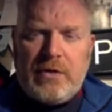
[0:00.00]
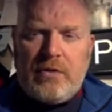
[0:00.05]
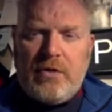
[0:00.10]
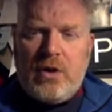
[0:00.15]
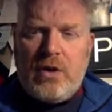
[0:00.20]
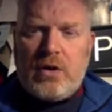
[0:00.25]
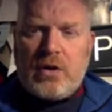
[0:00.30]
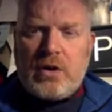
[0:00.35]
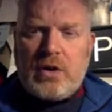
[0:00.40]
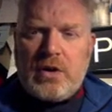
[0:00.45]

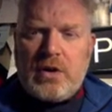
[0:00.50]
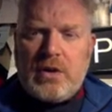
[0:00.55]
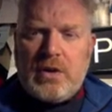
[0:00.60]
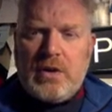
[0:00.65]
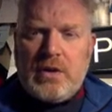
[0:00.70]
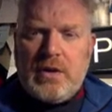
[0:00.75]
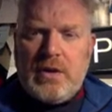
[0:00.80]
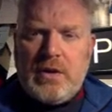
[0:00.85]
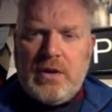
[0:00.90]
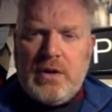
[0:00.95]
rock.
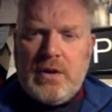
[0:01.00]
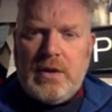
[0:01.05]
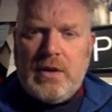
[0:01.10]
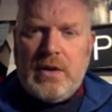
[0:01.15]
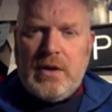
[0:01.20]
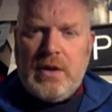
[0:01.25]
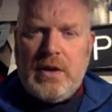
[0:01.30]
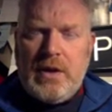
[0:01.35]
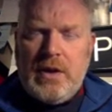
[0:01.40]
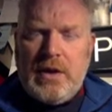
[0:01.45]

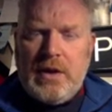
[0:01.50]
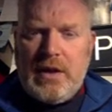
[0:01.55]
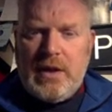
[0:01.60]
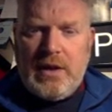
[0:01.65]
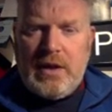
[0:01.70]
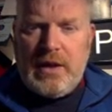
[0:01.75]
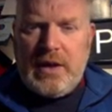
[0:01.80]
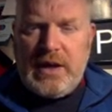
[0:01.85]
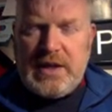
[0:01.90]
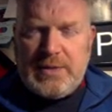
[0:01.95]

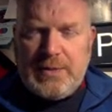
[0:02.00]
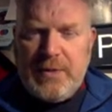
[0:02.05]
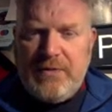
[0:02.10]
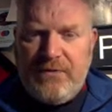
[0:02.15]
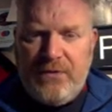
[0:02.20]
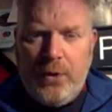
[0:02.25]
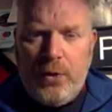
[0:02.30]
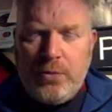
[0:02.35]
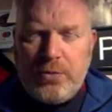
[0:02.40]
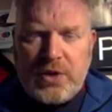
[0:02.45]
It's been
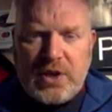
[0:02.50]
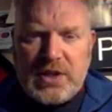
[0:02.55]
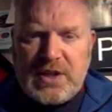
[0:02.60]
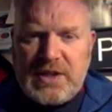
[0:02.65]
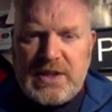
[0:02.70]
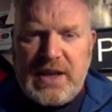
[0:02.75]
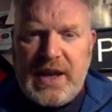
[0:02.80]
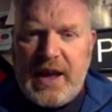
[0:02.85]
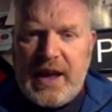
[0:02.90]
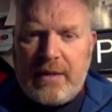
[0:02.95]
formed
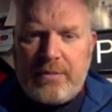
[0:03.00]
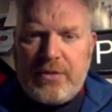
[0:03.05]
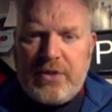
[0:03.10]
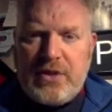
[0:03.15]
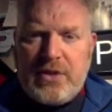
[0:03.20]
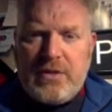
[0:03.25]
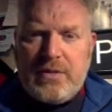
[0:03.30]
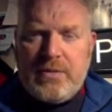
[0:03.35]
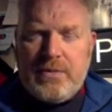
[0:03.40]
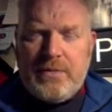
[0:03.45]
at
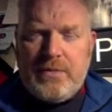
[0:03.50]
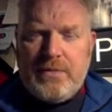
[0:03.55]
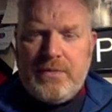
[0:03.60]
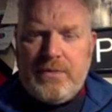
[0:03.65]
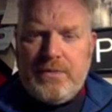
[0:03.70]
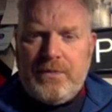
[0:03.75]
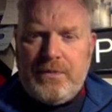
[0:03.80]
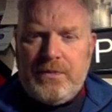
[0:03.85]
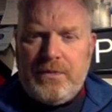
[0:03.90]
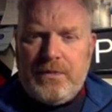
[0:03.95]
depth
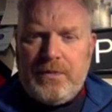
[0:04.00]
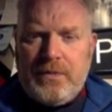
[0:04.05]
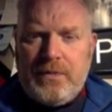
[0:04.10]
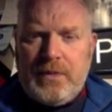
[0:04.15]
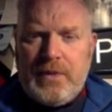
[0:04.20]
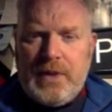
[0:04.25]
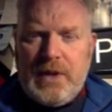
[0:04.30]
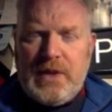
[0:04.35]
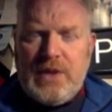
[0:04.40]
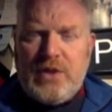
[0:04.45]

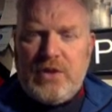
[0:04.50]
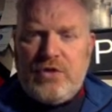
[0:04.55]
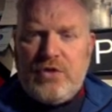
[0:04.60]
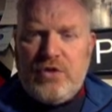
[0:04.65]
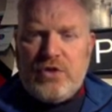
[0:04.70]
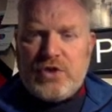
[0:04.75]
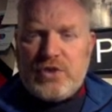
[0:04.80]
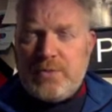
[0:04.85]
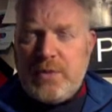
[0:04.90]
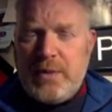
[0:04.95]
in the
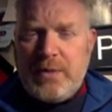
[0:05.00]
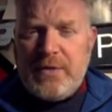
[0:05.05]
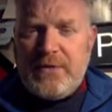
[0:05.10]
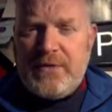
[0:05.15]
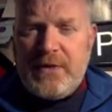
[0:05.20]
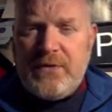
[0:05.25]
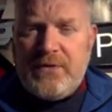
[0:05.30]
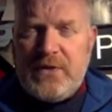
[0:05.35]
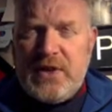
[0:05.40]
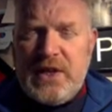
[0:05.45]
crust, maybe
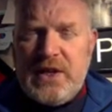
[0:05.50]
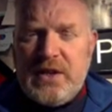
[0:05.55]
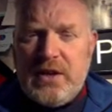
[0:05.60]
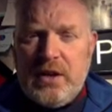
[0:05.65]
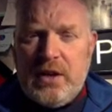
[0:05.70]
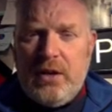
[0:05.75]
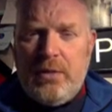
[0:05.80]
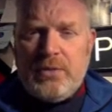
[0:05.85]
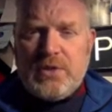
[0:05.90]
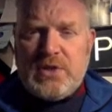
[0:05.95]
15
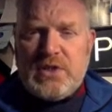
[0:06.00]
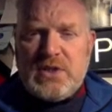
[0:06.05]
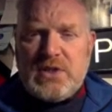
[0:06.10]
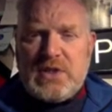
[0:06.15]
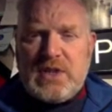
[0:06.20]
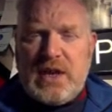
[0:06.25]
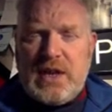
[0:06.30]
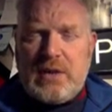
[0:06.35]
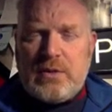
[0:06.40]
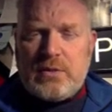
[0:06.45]
kilometres
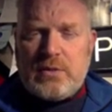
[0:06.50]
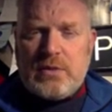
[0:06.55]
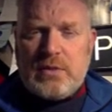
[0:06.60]
down.